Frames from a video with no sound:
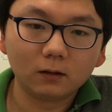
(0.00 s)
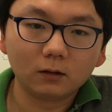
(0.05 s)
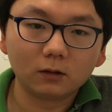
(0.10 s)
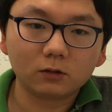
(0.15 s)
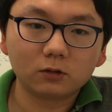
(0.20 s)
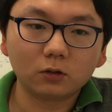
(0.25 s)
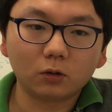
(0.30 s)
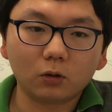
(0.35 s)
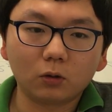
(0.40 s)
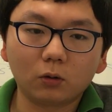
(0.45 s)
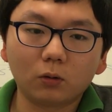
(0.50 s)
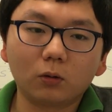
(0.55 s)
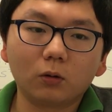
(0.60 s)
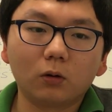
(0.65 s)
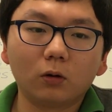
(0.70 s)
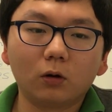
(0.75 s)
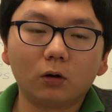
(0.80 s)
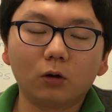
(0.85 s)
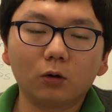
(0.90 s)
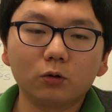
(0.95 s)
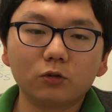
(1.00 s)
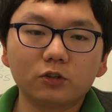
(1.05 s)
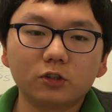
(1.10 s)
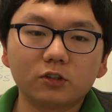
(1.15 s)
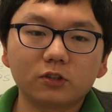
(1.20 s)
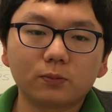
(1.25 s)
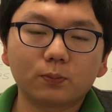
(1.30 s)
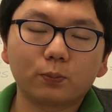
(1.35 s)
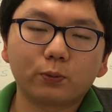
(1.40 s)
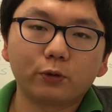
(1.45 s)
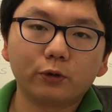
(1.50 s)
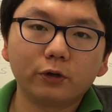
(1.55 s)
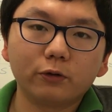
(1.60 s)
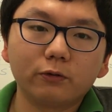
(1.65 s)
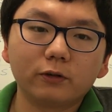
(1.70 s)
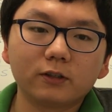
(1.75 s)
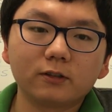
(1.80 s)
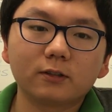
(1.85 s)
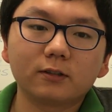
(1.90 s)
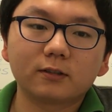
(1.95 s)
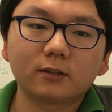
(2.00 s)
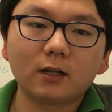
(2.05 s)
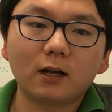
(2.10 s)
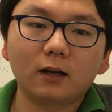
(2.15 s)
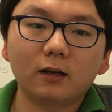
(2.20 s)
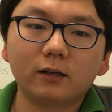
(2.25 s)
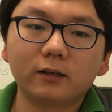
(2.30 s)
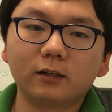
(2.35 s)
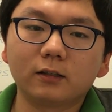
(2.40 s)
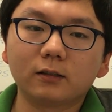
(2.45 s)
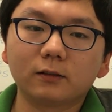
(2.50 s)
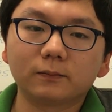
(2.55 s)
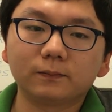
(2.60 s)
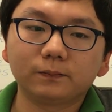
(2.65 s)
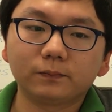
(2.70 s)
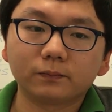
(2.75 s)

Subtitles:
So all this previous study,